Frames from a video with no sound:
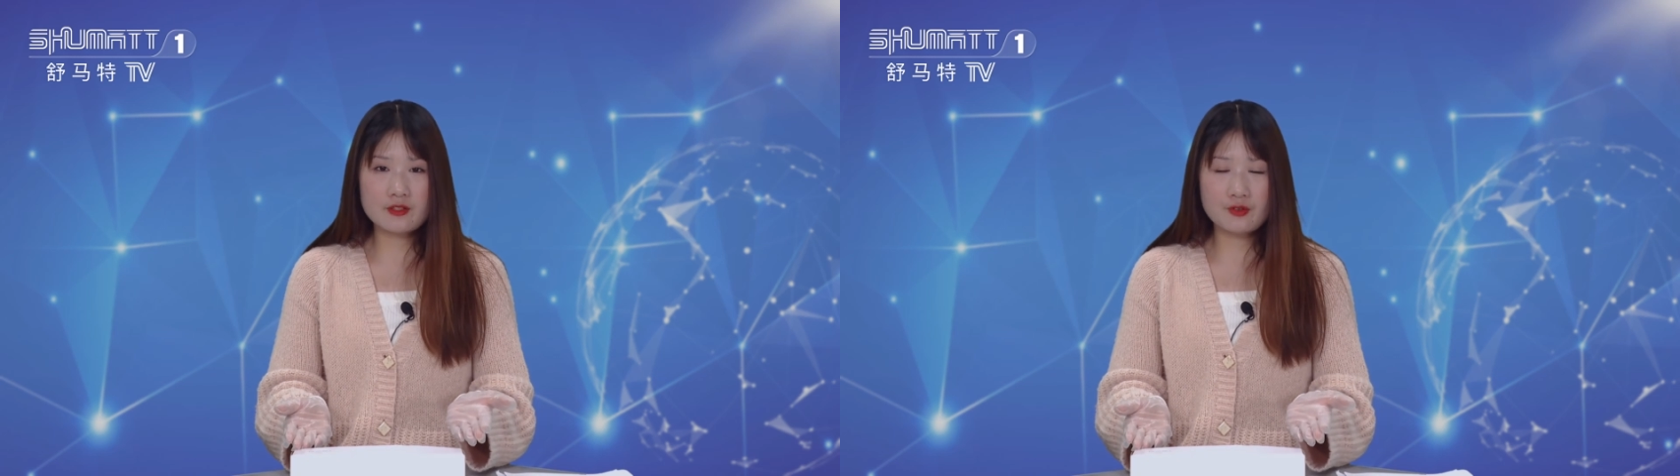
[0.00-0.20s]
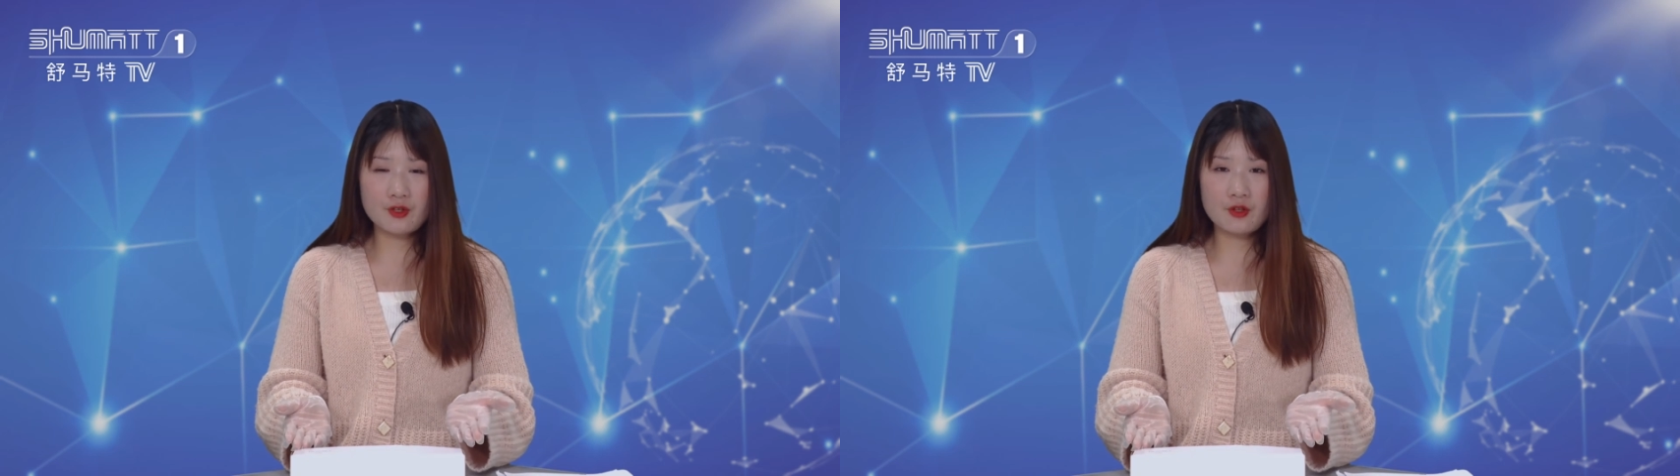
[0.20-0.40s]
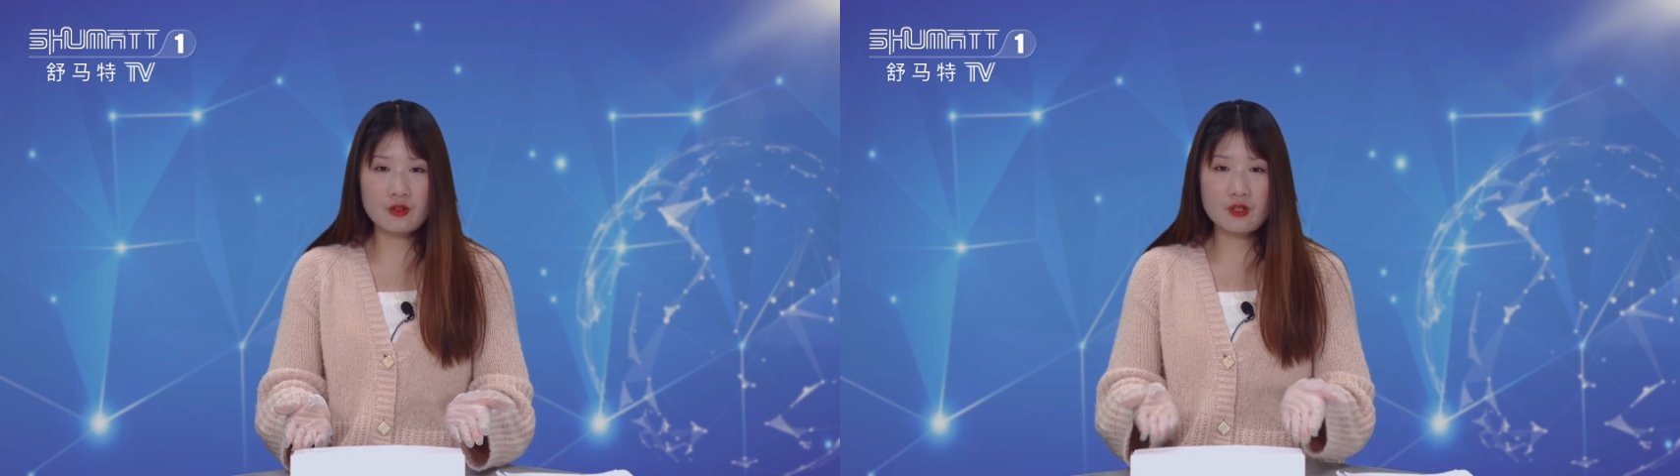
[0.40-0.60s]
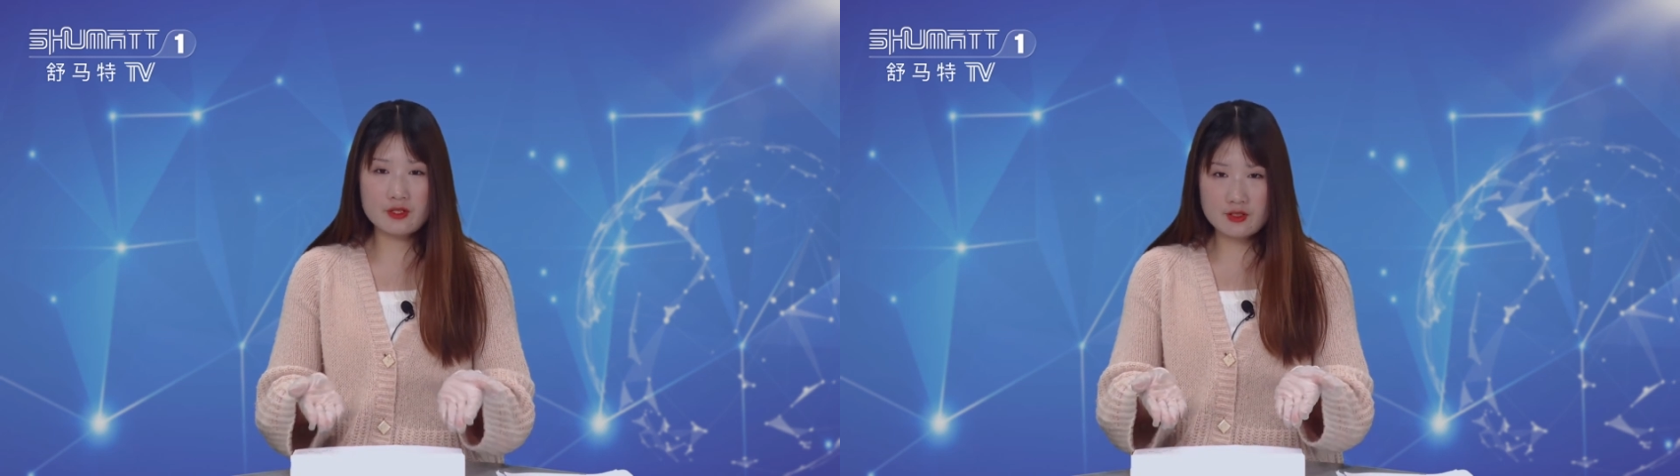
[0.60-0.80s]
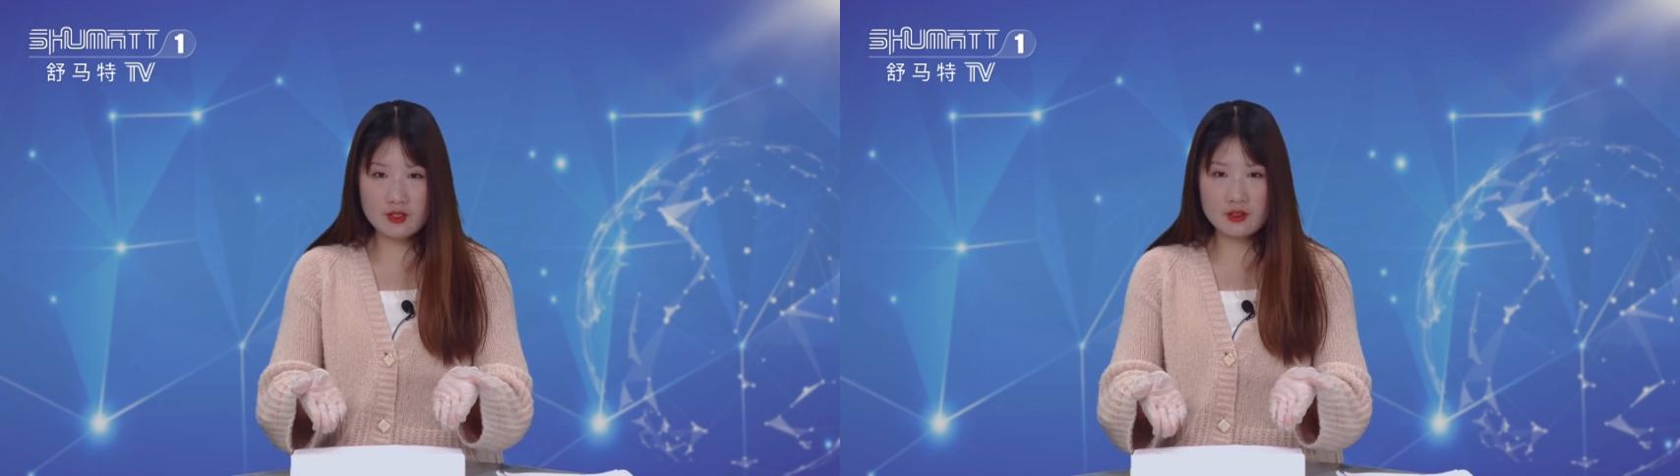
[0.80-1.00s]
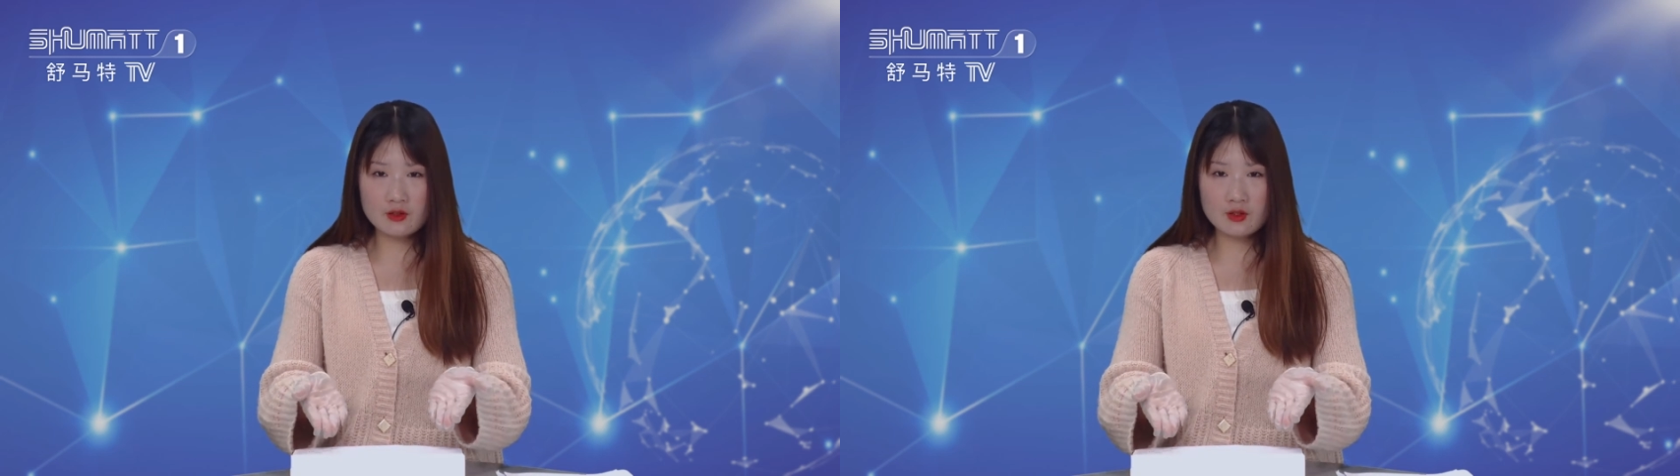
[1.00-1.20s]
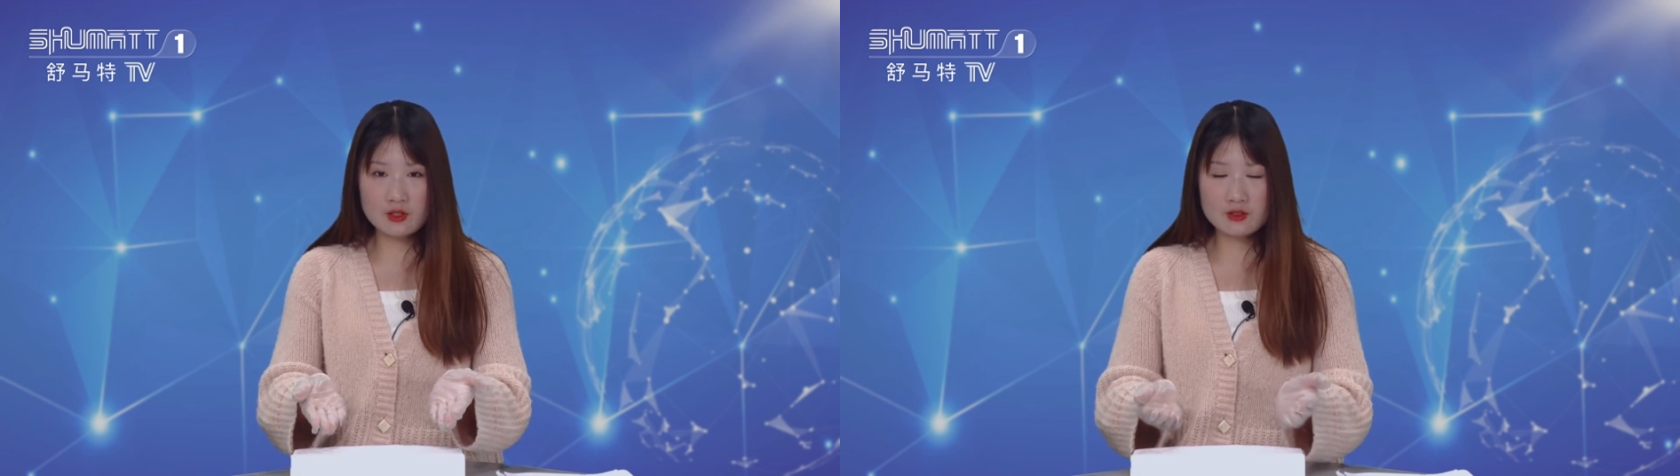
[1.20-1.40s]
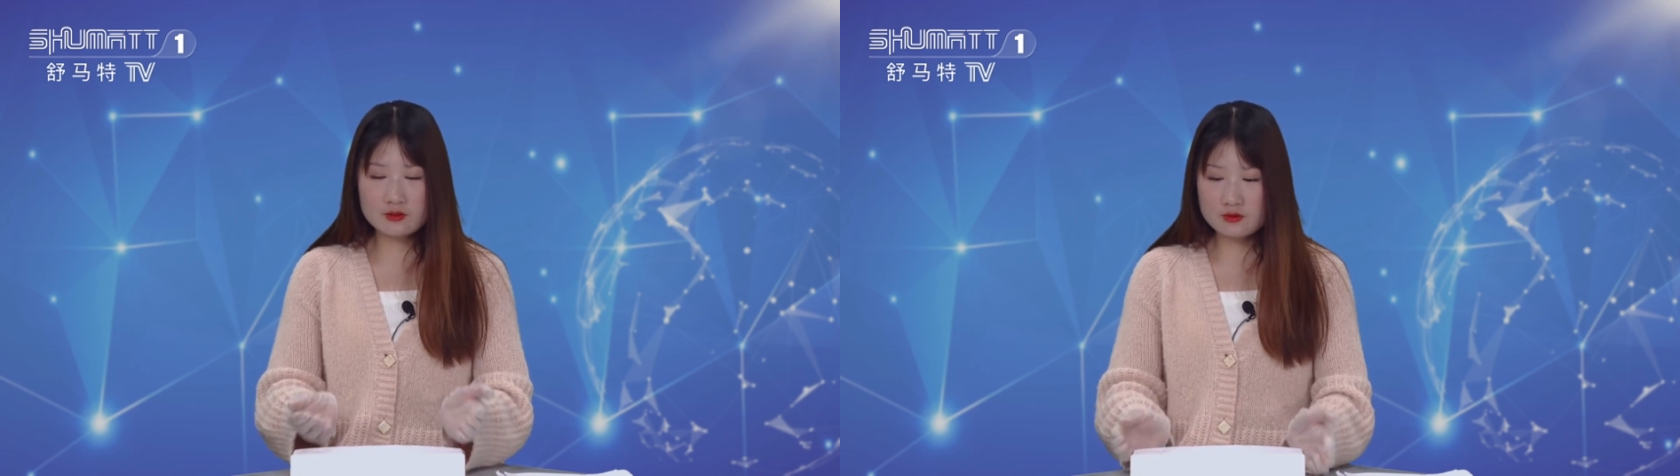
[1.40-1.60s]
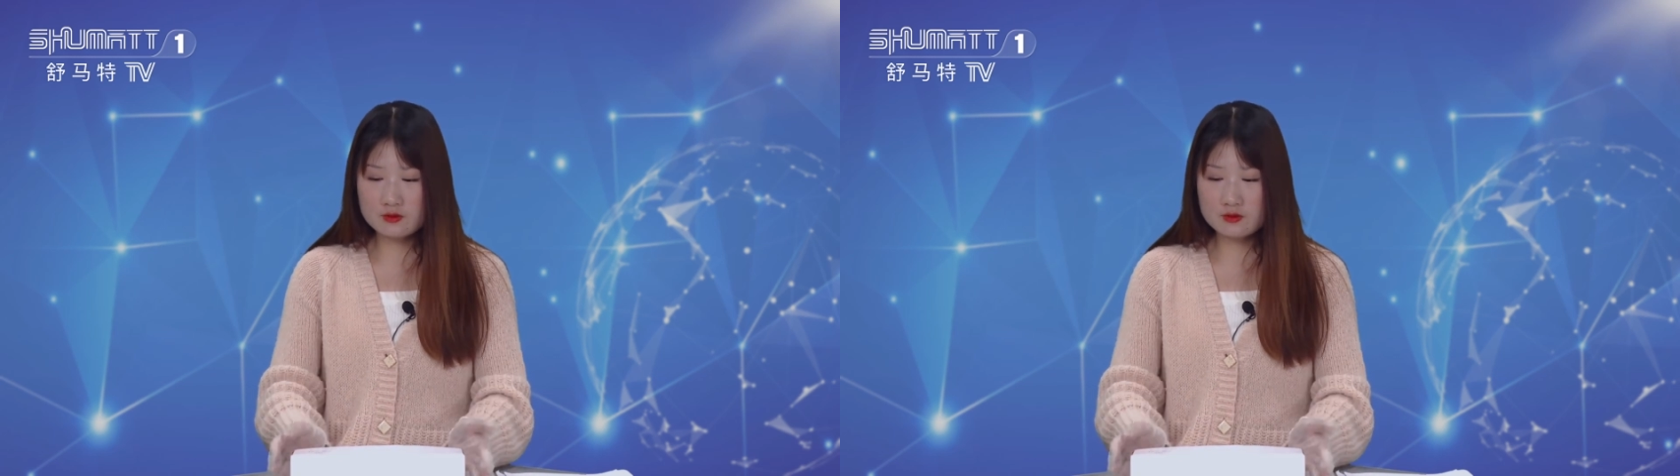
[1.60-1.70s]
for you. Let's take a look.